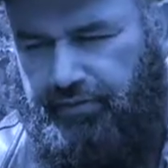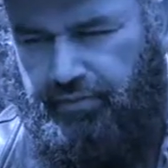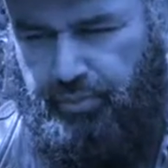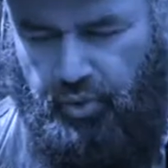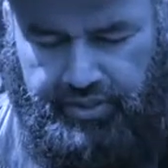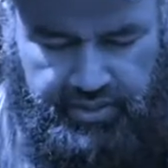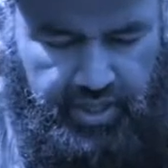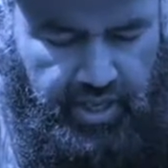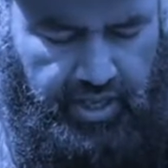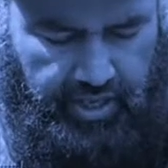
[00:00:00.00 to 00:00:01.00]
5th point,
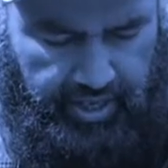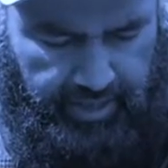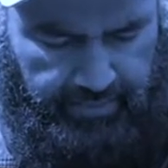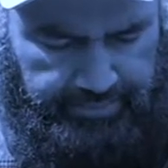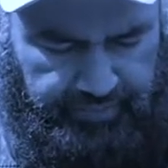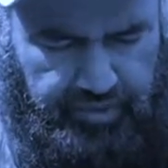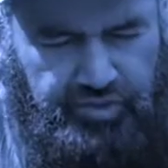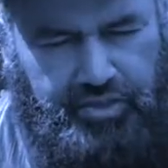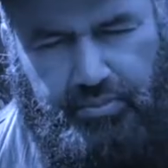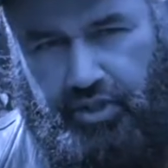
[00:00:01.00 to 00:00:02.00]

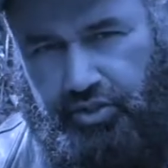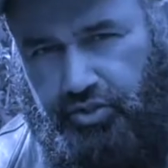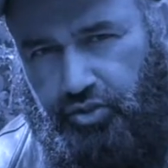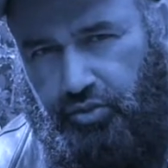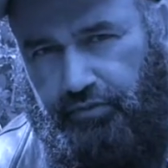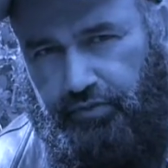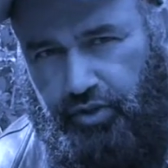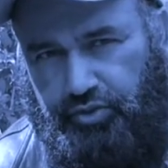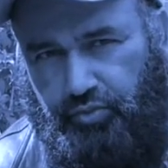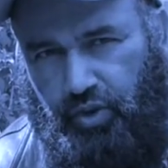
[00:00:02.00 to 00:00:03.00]
similar to the
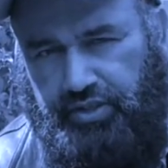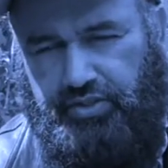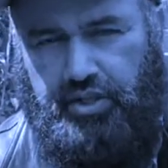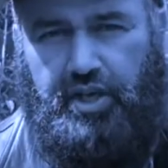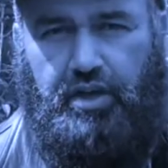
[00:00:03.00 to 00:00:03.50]
first ones,